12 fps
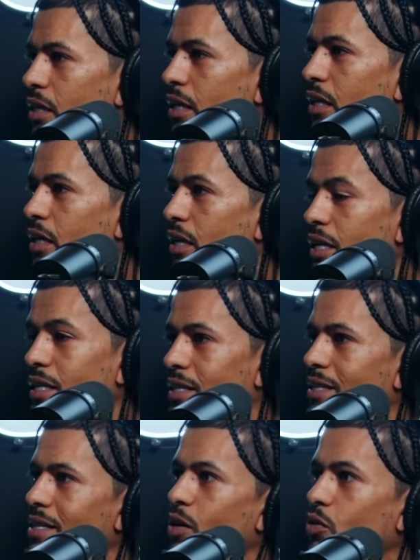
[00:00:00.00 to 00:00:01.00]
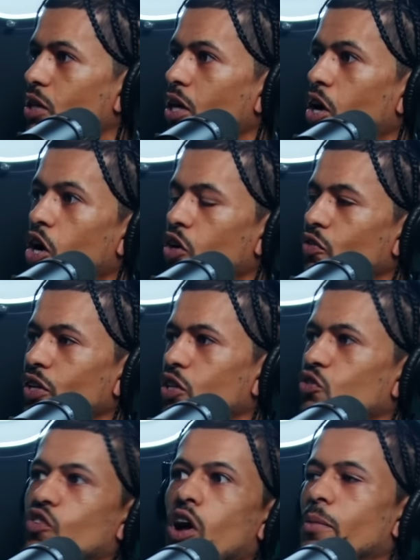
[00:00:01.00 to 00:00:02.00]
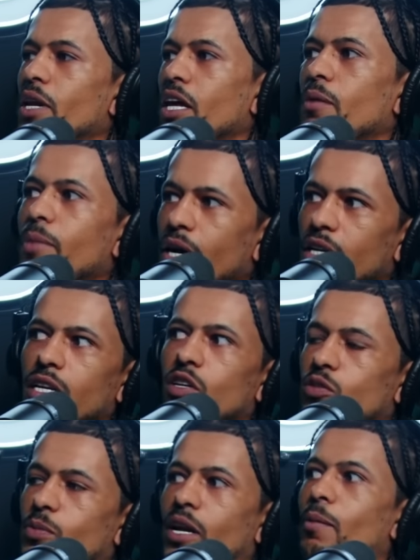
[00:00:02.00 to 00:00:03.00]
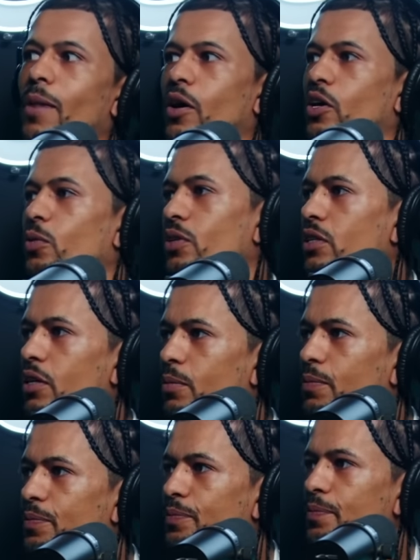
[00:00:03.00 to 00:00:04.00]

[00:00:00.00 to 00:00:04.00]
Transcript: and the niggas that's out there hungry is robbing everybody else, but I'm out here with them.